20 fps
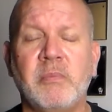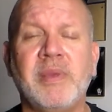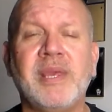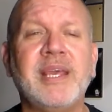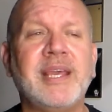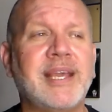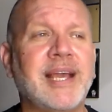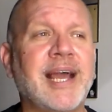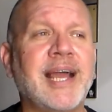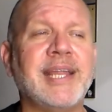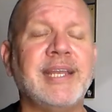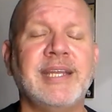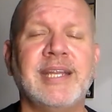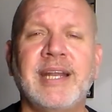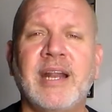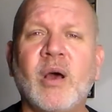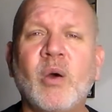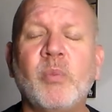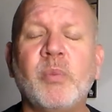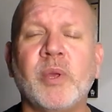being kind
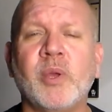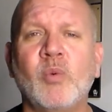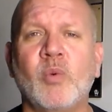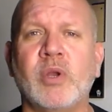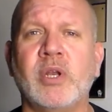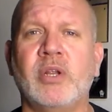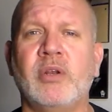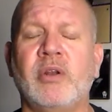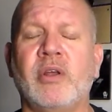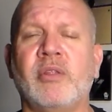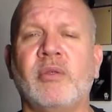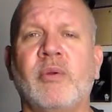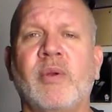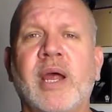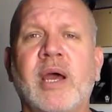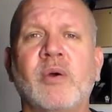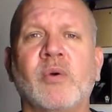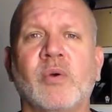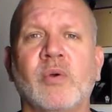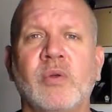and helping one another
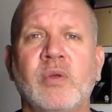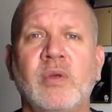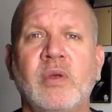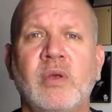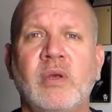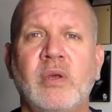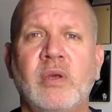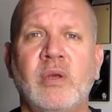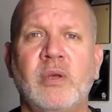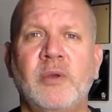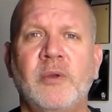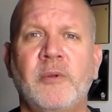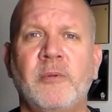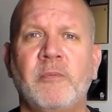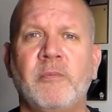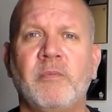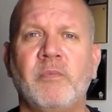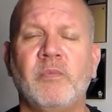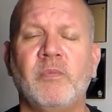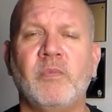out.
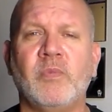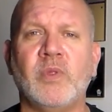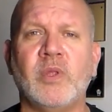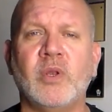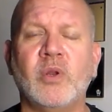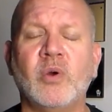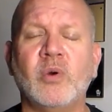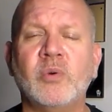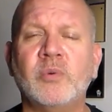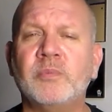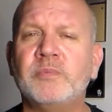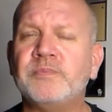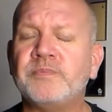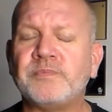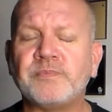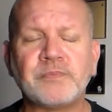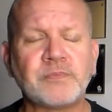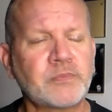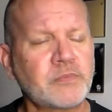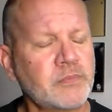You know,
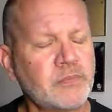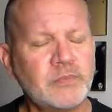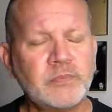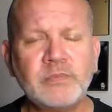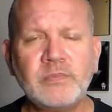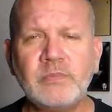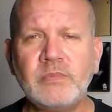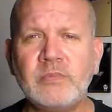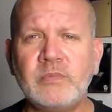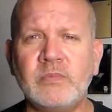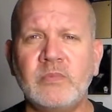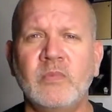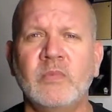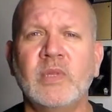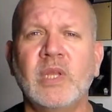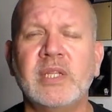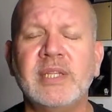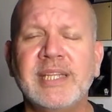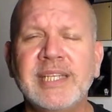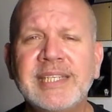
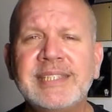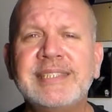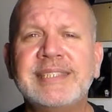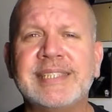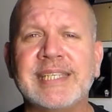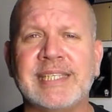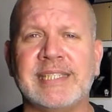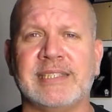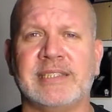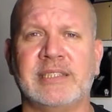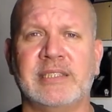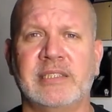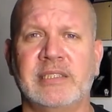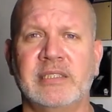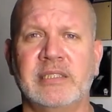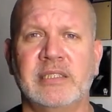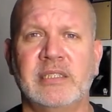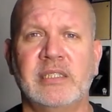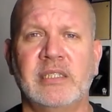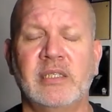these things.
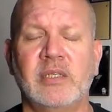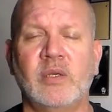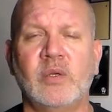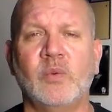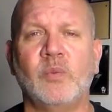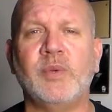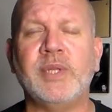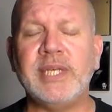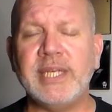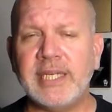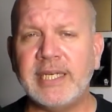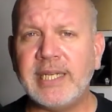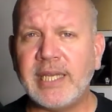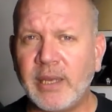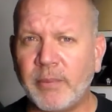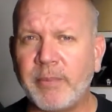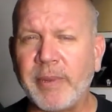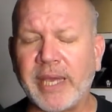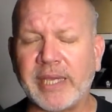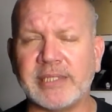We need to
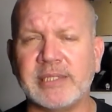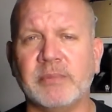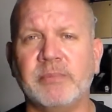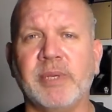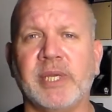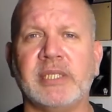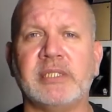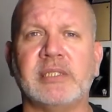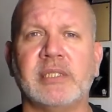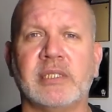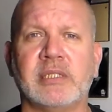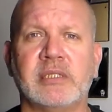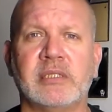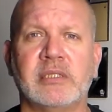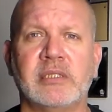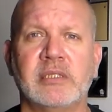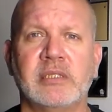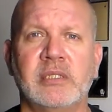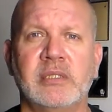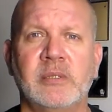get back to
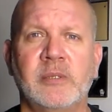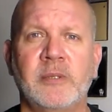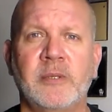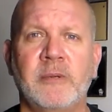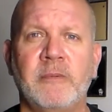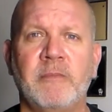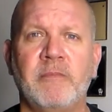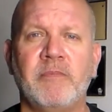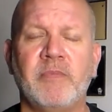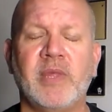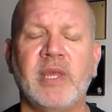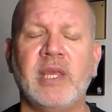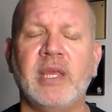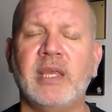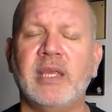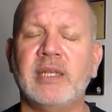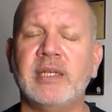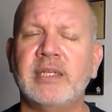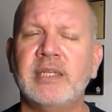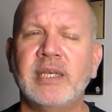basics.
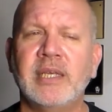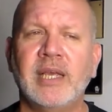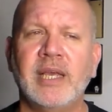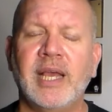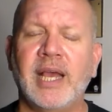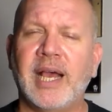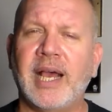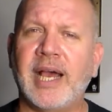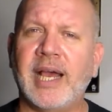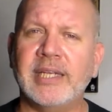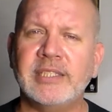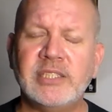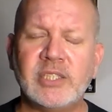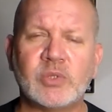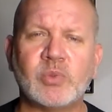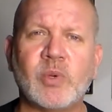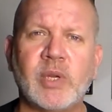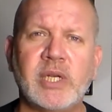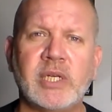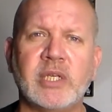And I
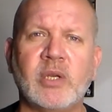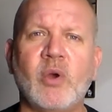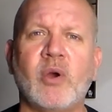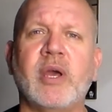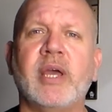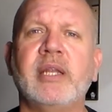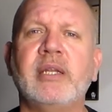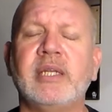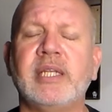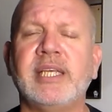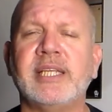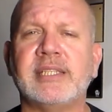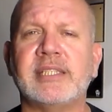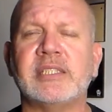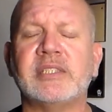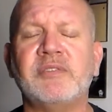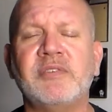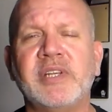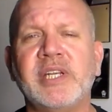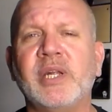just wanted to go ahead and get
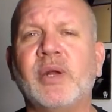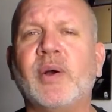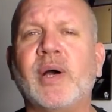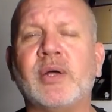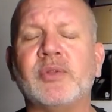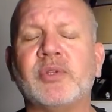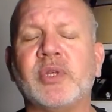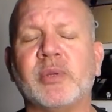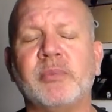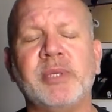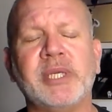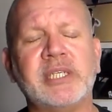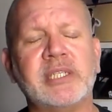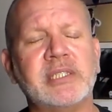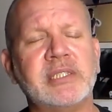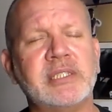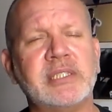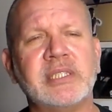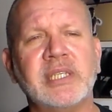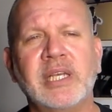this video out there
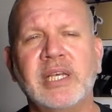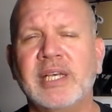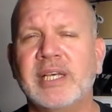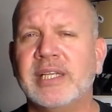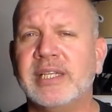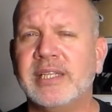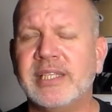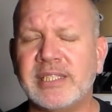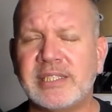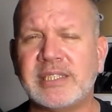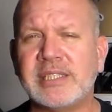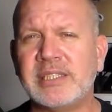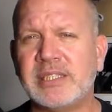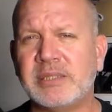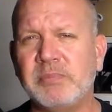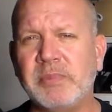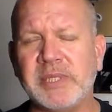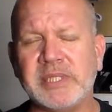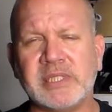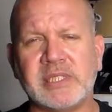because this
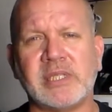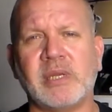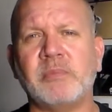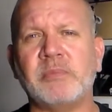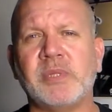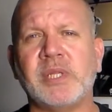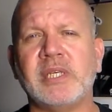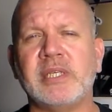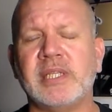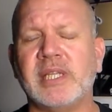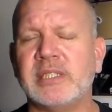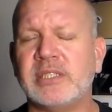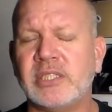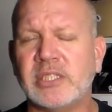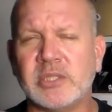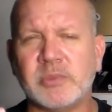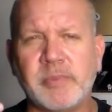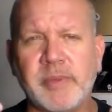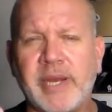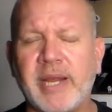has been something that's
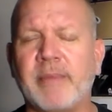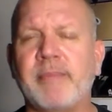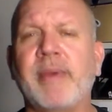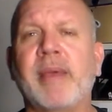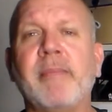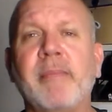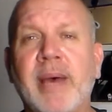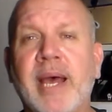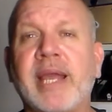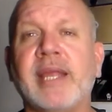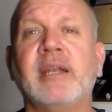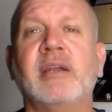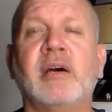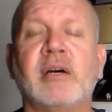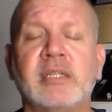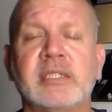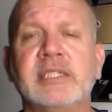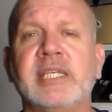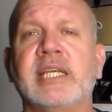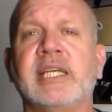just been on my mind
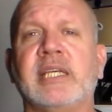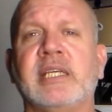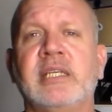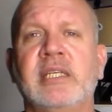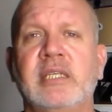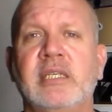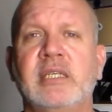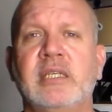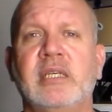all day.